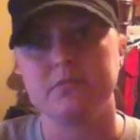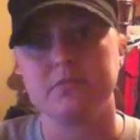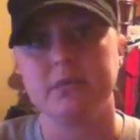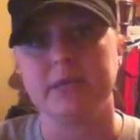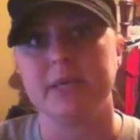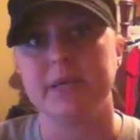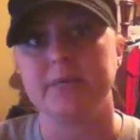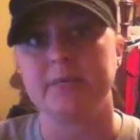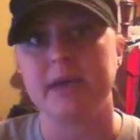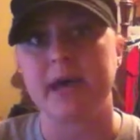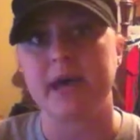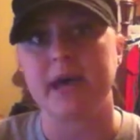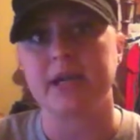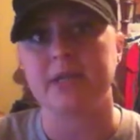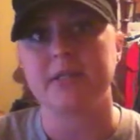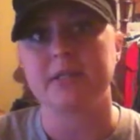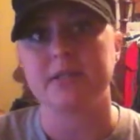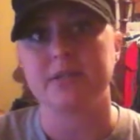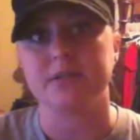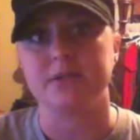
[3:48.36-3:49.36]
get
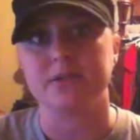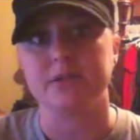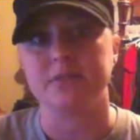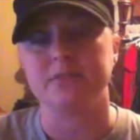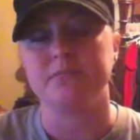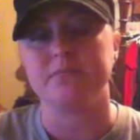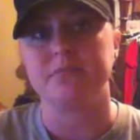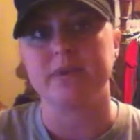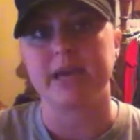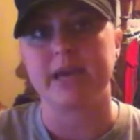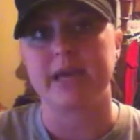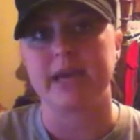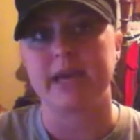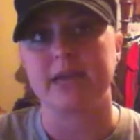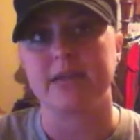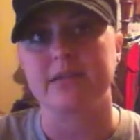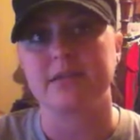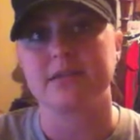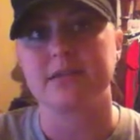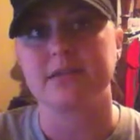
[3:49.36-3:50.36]
back to, I
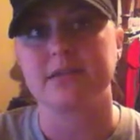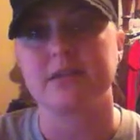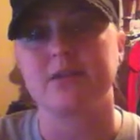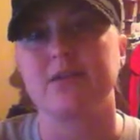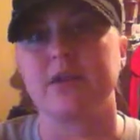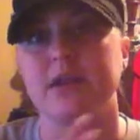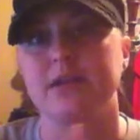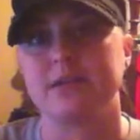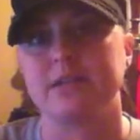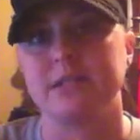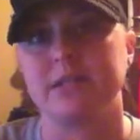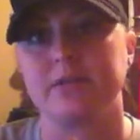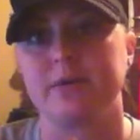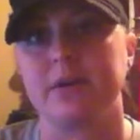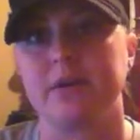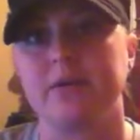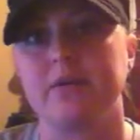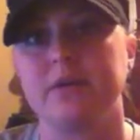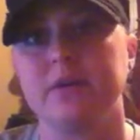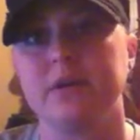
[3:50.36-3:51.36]
guess, ground
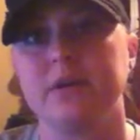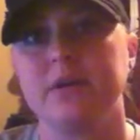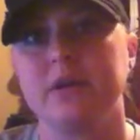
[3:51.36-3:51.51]
zero,